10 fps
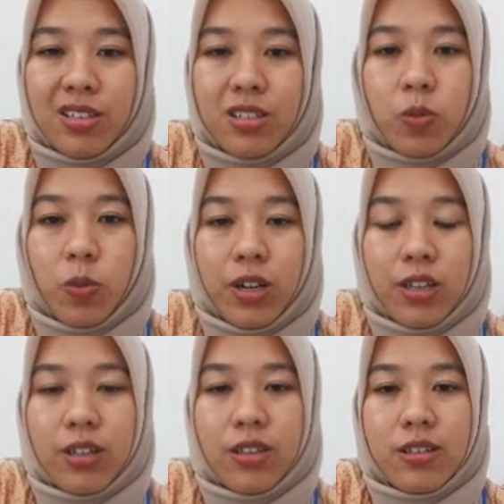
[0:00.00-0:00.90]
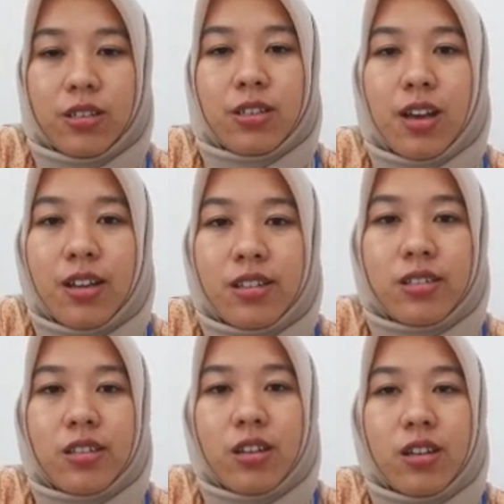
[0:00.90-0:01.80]
in this world, such
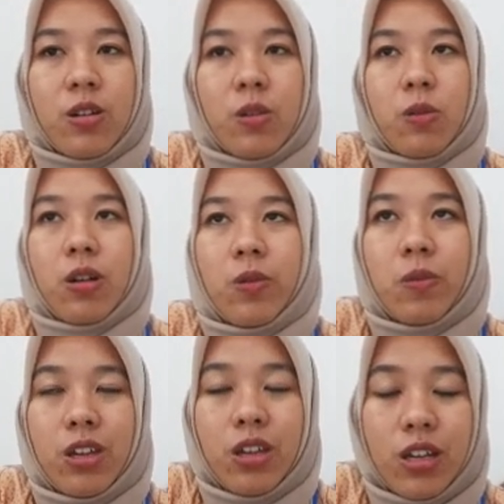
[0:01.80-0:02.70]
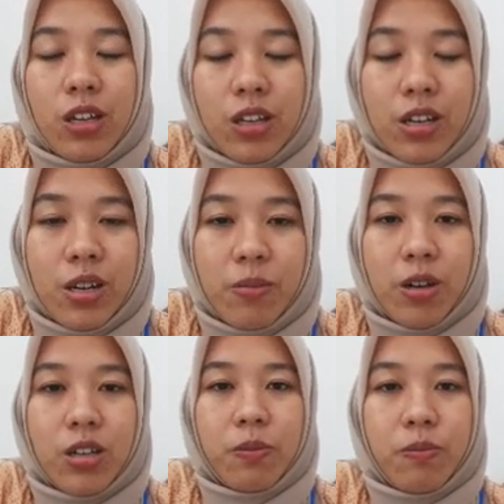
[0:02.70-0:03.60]
as when we learn
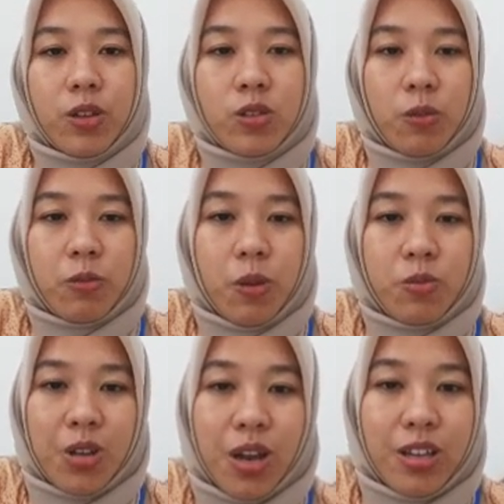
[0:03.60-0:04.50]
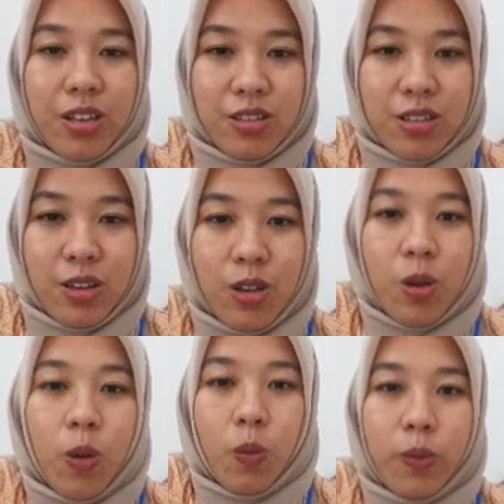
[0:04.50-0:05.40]
about the philosophy of science,
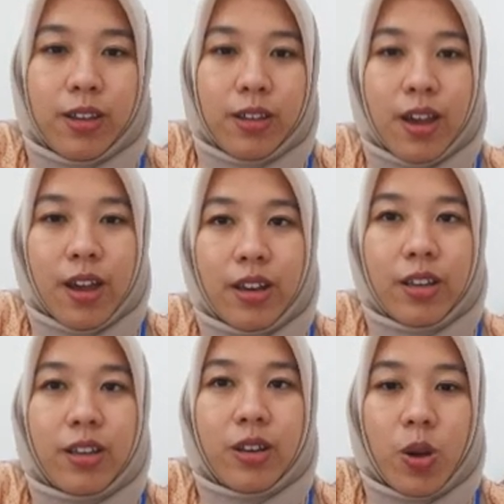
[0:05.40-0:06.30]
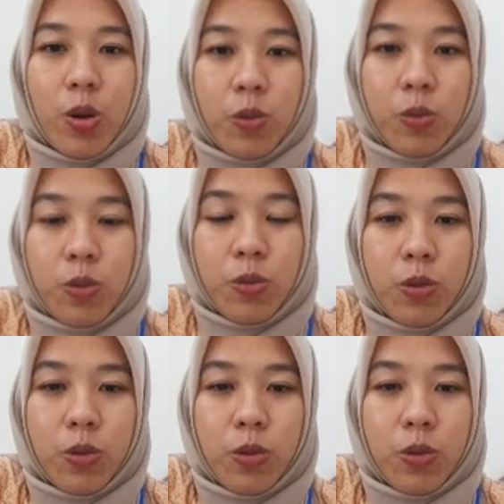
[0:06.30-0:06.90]
we can know